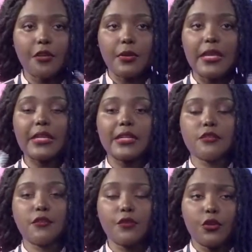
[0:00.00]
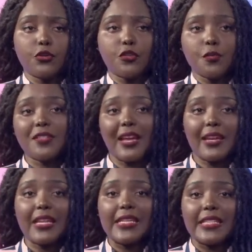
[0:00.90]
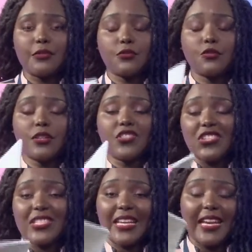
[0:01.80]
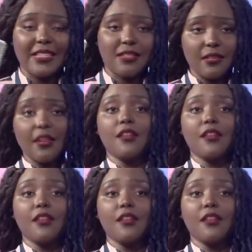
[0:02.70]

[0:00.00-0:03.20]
the uniqueness of your YouTube channel is that we do not just get